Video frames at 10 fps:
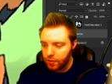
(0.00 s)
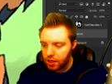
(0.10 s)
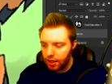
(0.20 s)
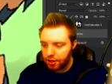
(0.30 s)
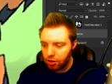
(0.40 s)

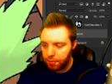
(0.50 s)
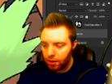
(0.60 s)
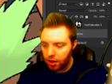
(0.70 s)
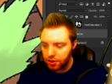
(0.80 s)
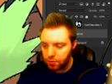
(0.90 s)
Like, her
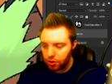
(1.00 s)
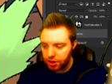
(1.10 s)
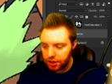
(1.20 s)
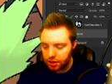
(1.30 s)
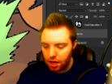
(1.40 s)
paws were
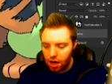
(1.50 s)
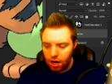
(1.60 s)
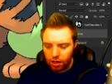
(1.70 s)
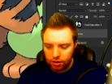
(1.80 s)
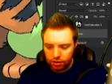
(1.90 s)
just,
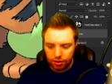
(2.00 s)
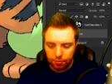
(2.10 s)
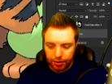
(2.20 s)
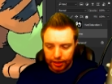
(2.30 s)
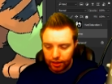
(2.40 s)
ah! They were
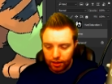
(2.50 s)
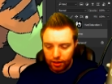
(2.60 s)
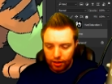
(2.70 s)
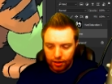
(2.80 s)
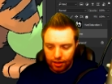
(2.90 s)
big.
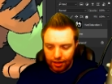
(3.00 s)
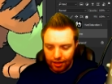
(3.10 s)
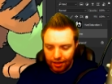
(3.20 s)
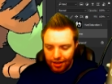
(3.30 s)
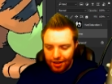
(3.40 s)

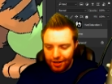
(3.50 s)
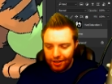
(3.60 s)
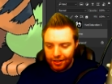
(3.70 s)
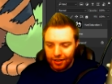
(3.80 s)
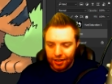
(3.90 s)

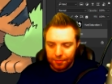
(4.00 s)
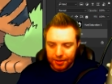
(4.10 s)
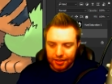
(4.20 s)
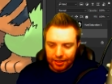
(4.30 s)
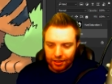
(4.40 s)
uh, but
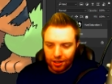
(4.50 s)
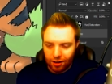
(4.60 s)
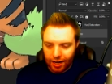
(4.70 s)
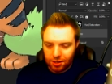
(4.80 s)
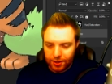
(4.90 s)
still.
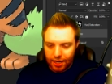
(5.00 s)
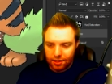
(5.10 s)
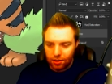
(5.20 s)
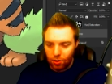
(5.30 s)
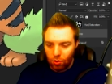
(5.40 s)
Alright, so we got
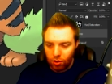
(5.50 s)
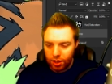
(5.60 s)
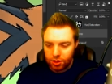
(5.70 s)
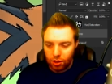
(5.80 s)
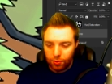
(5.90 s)
the
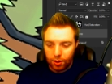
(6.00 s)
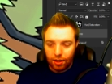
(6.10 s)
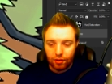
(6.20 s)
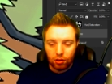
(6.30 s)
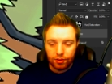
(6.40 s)
orange. No, we don't
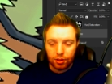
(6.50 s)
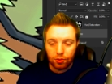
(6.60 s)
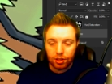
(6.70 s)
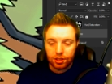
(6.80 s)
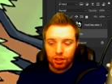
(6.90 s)
have all the
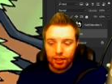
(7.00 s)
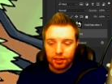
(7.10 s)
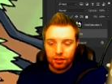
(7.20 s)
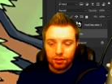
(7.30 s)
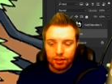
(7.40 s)
orange
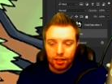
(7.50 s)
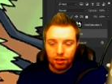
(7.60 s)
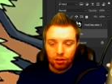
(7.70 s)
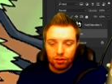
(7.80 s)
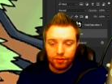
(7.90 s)
selected, so let's get
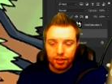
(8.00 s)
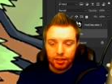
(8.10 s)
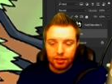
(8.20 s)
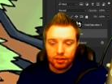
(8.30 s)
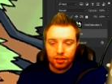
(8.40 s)
all of
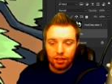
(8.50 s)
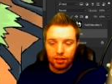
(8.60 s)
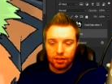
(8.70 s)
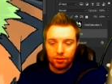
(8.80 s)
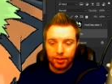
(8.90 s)
this.
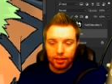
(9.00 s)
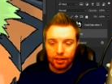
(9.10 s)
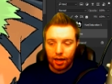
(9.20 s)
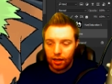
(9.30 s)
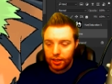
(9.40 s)
Got the
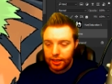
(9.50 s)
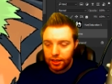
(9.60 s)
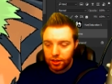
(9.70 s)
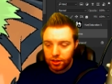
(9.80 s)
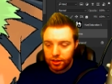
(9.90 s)

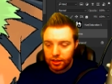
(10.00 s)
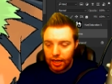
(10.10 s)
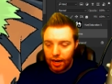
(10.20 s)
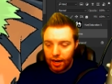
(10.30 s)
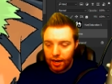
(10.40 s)
ears and the
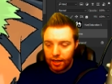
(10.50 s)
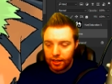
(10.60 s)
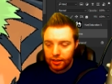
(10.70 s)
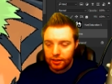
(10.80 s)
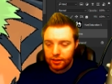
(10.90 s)

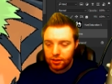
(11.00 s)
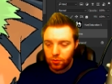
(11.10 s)
eyes.